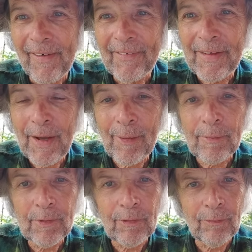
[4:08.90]
The
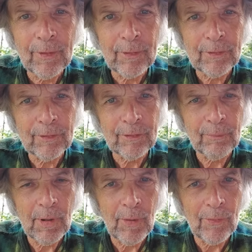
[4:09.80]
atmosphere
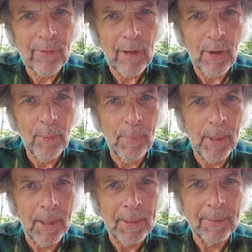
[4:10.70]
smells
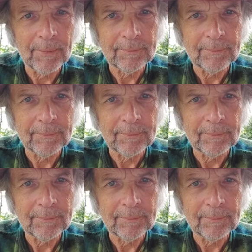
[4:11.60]
alpine